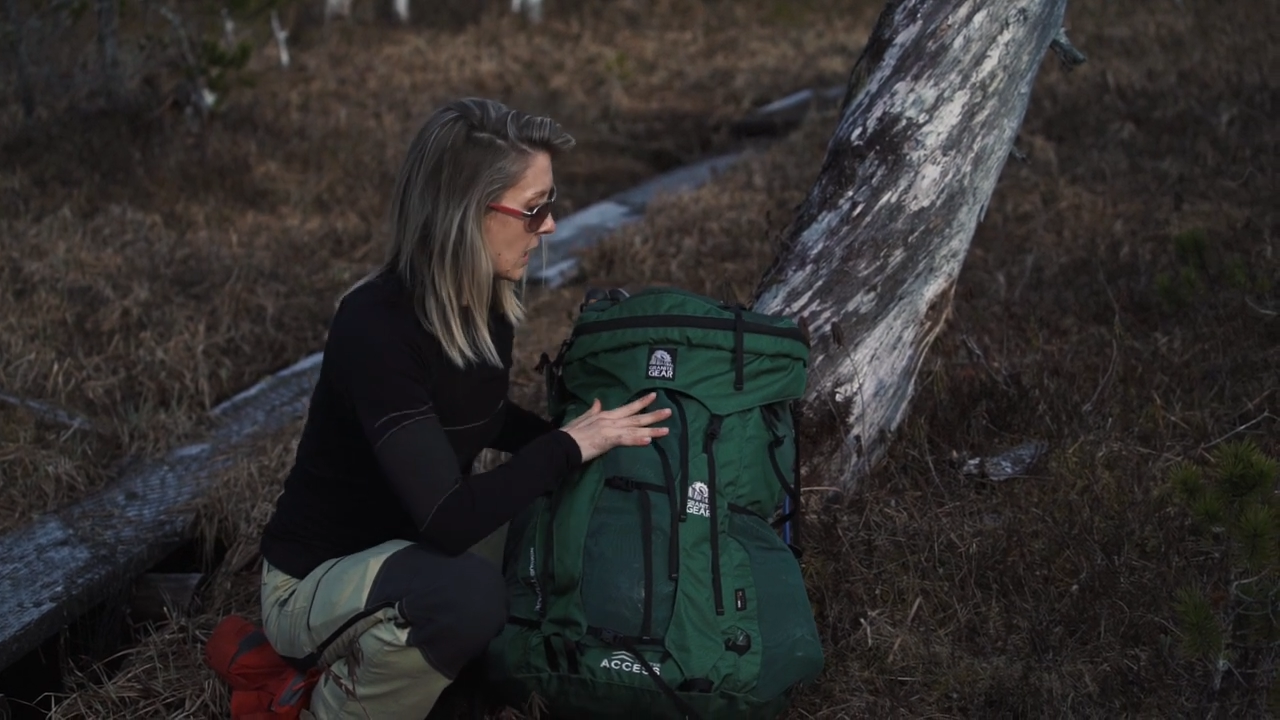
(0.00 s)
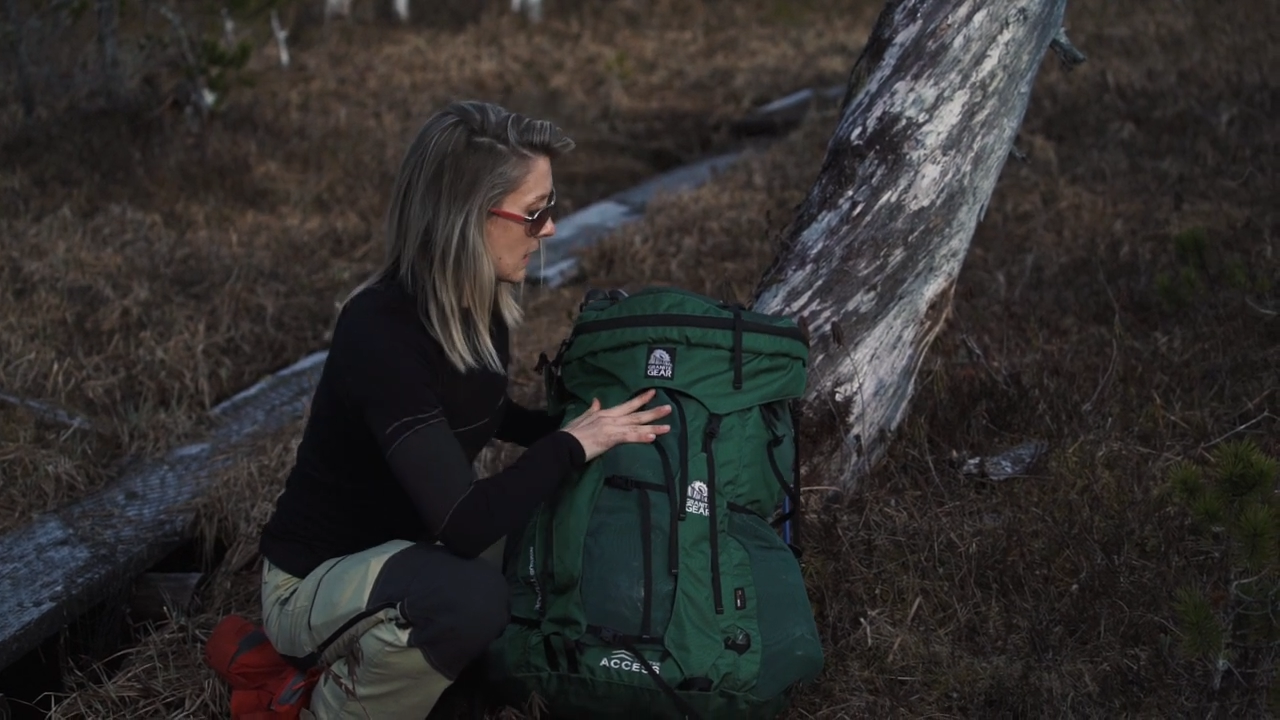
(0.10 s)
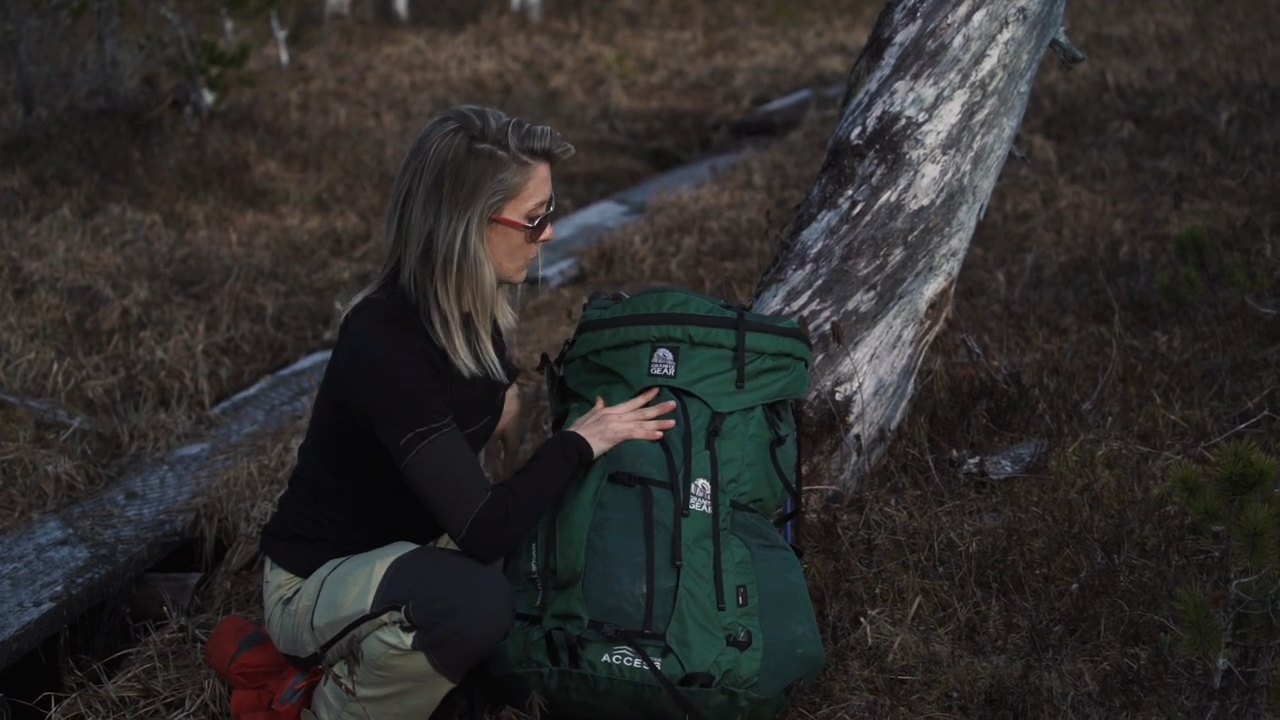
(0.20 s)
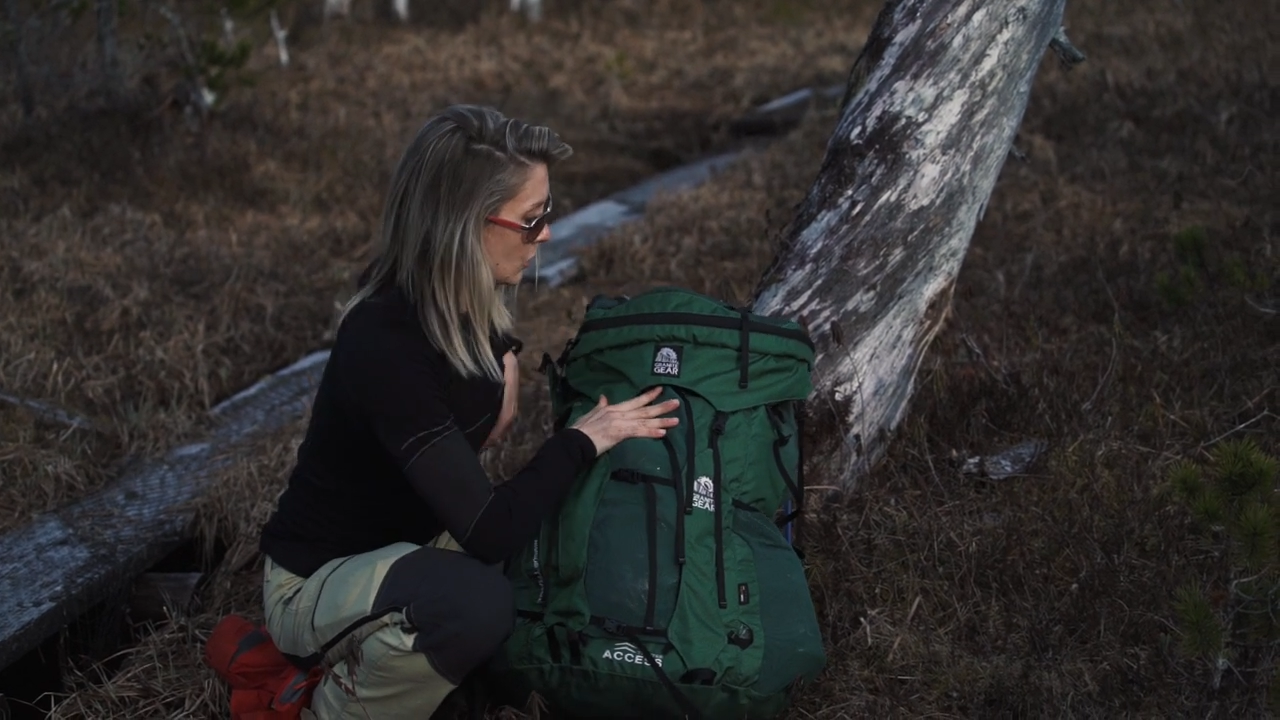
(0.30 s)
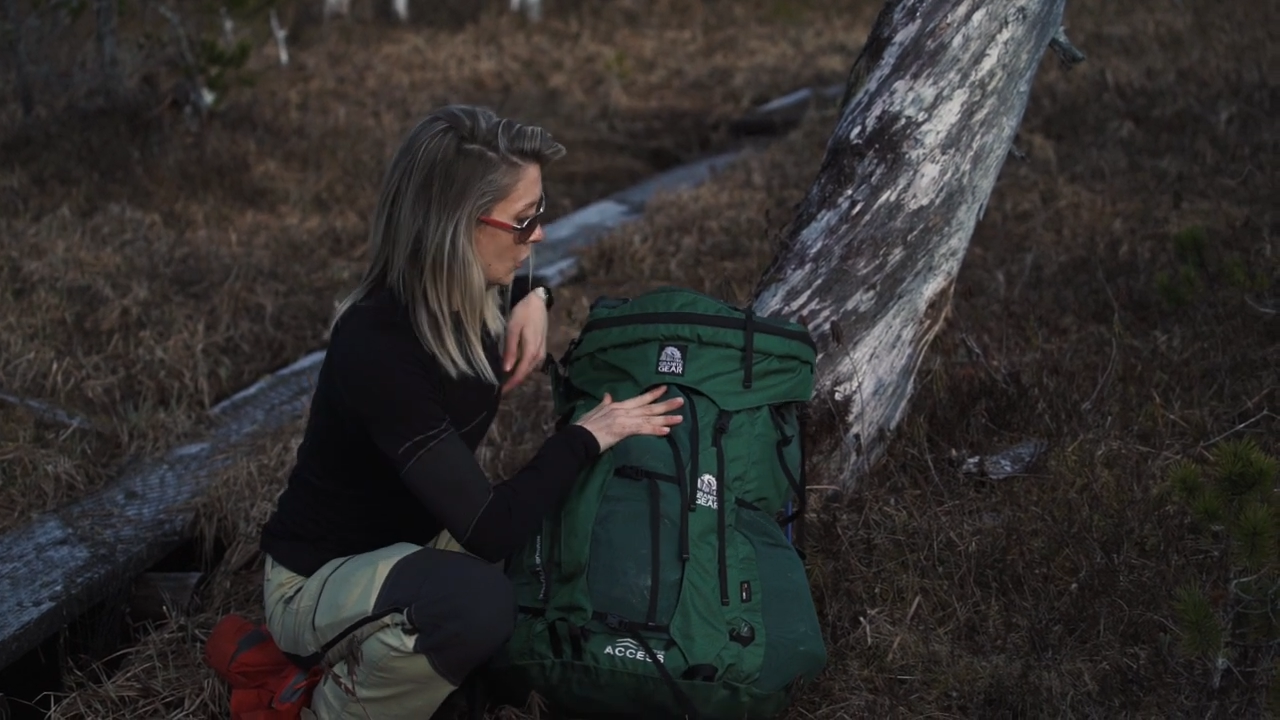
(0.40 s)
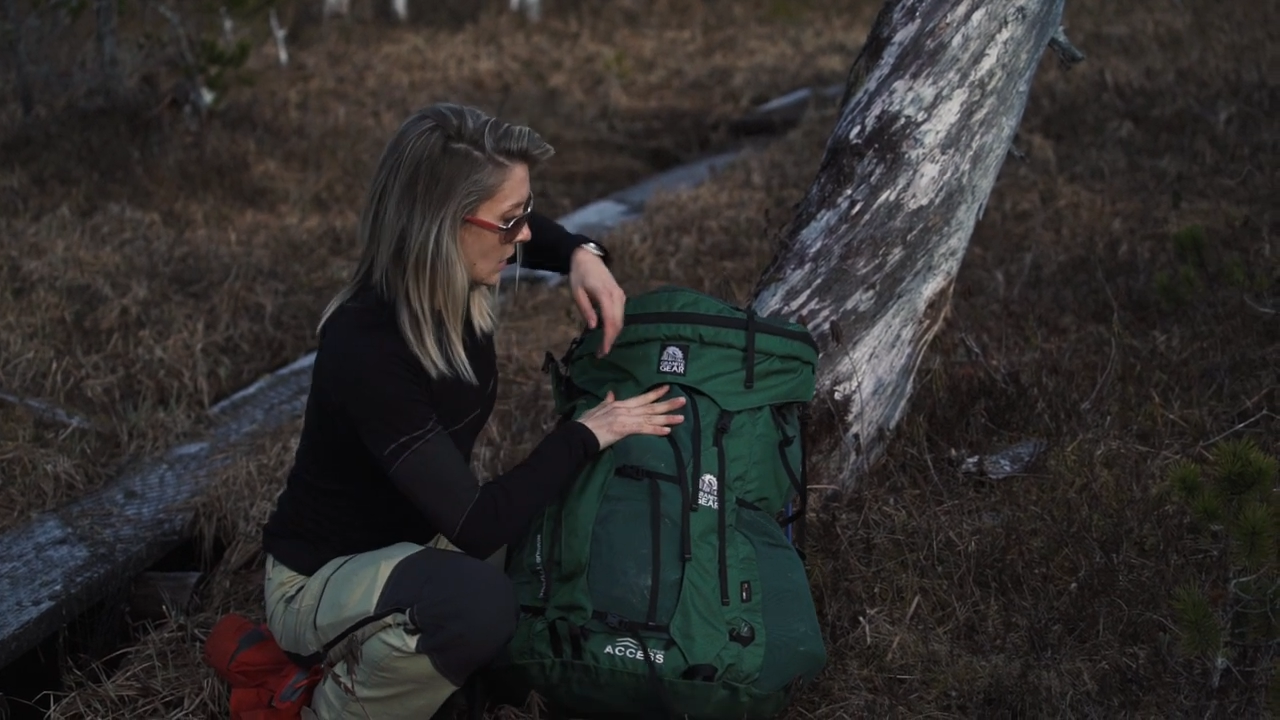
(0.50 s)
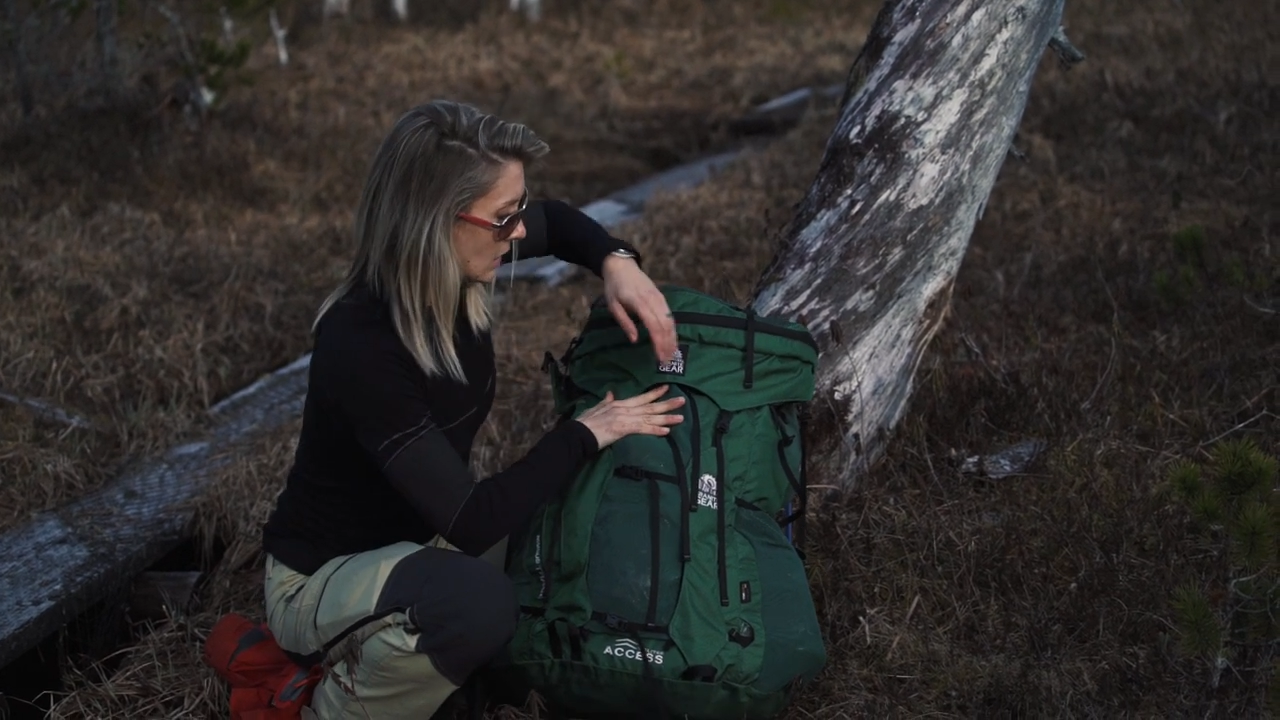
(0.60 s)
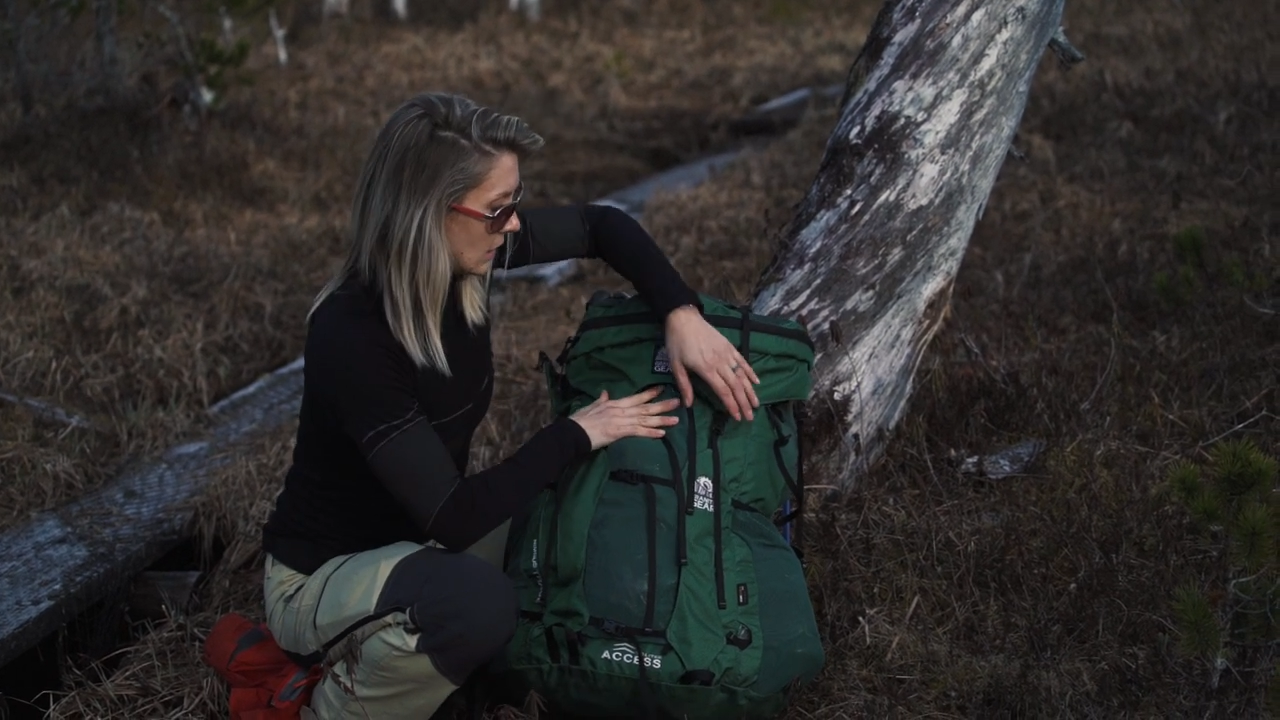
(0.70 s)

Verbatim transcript: times you can